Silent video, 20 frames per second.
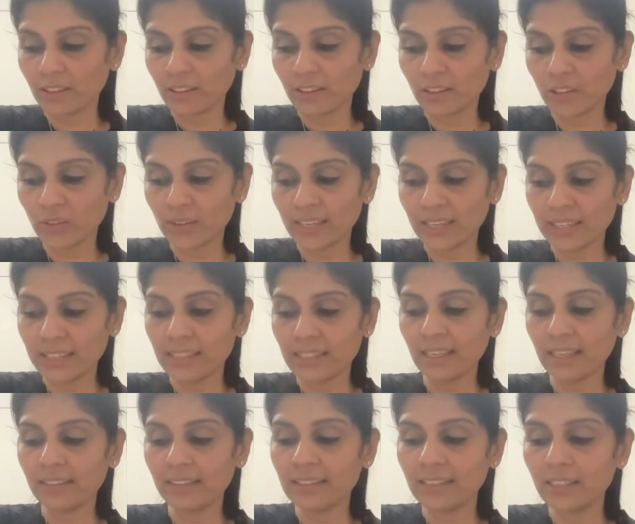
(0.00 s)
Do you
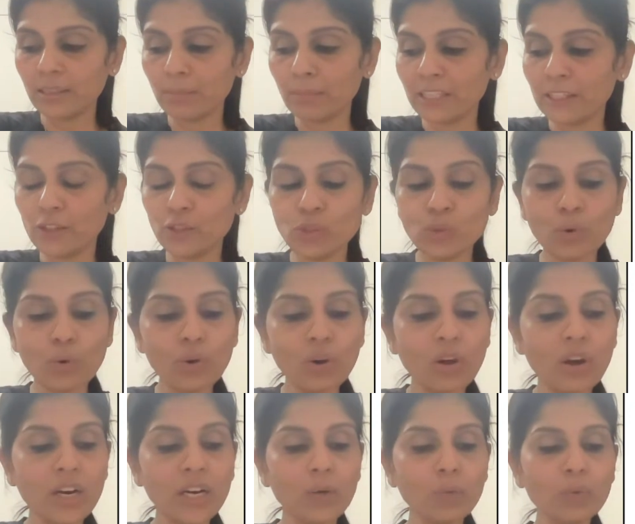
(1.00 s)
understand this? It means so
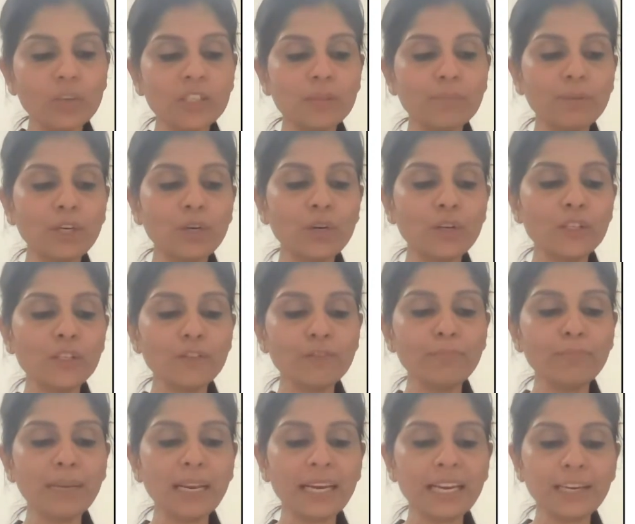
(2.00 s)
long it was because
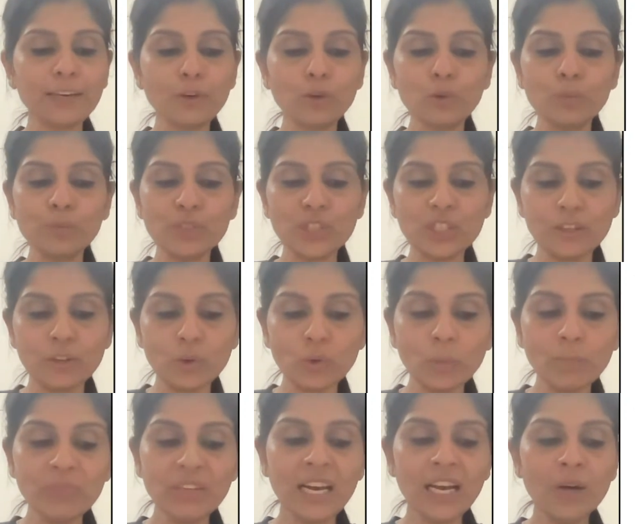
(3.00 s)
of blind loop
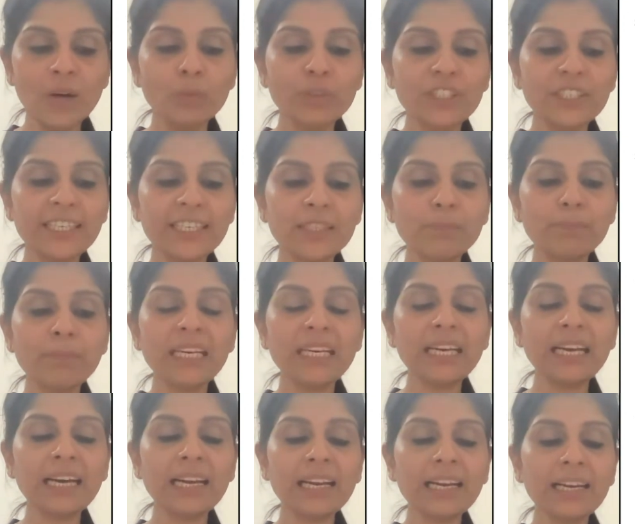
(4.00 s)
syndrome which has
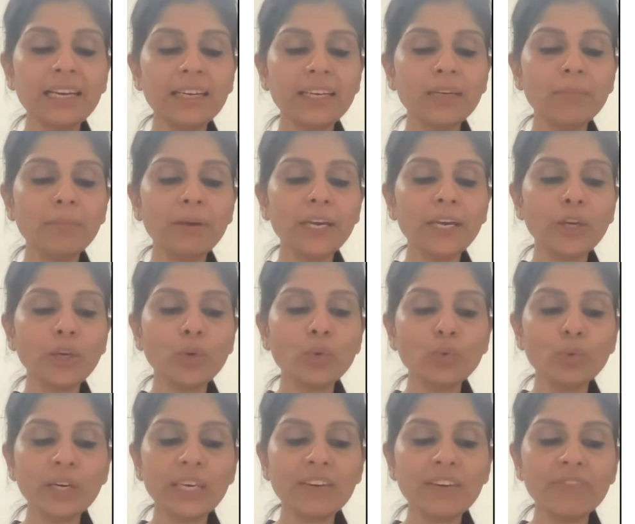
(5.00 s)
been corrected by
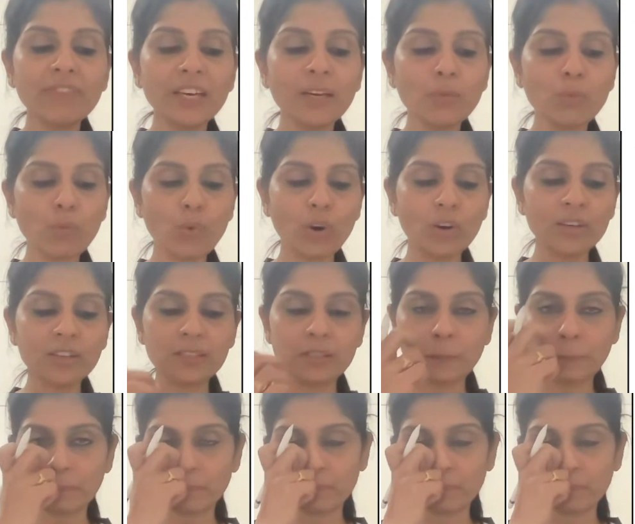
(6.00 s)
you giving what?